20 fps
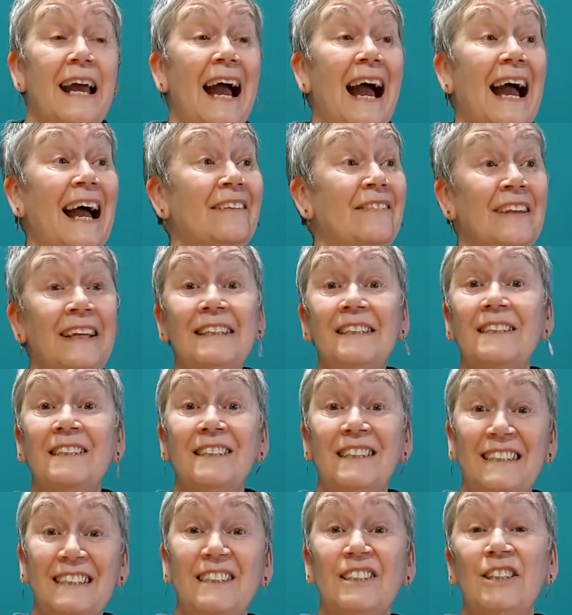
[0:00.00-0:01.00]
and then to
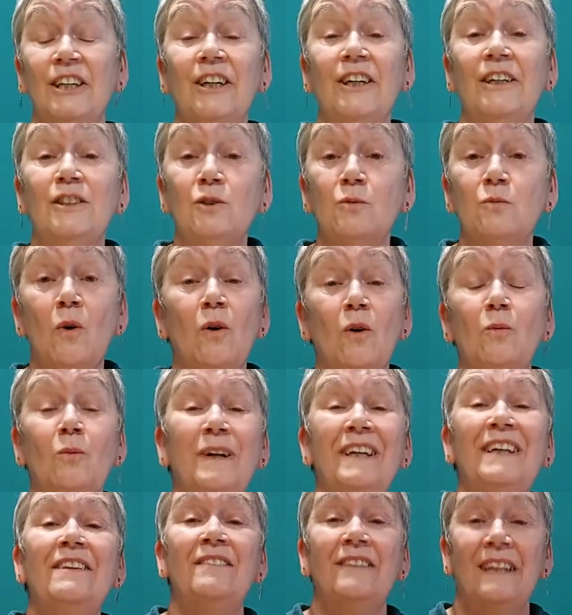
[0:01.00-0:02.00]
discuss what
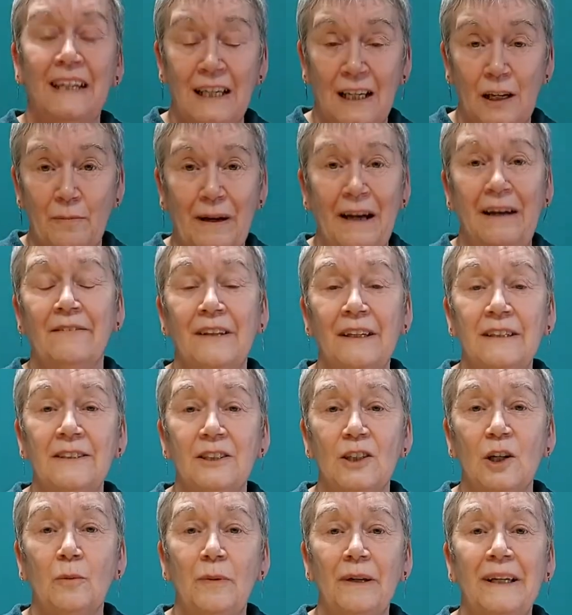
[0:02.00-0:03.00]
we think about those
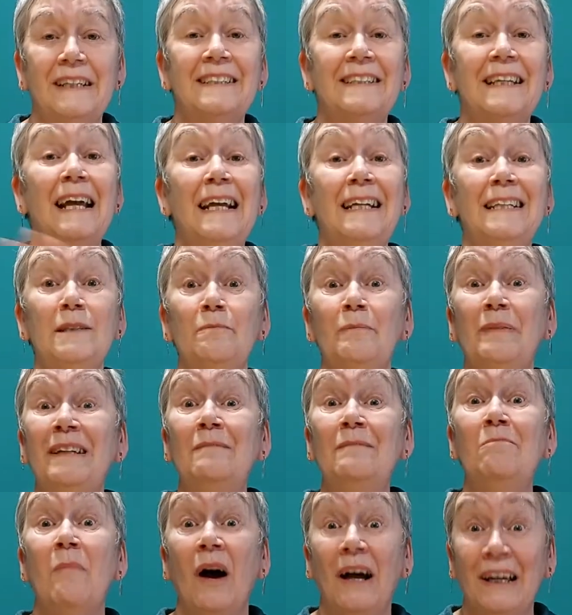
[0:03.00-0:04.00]
topics, it's
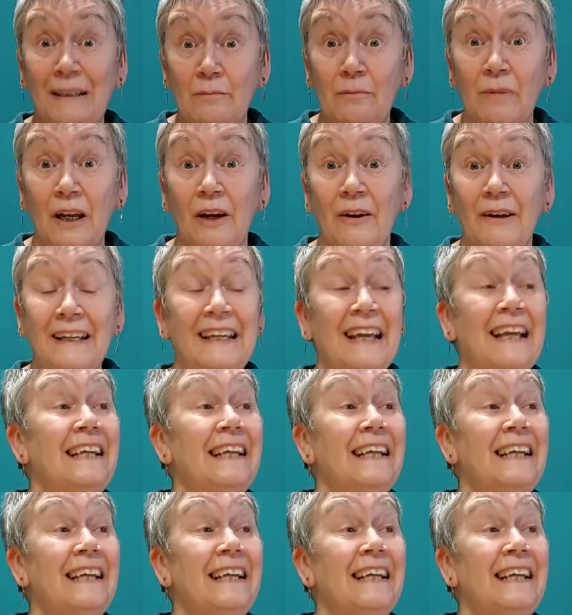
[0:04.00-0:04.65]
been mind-blowing.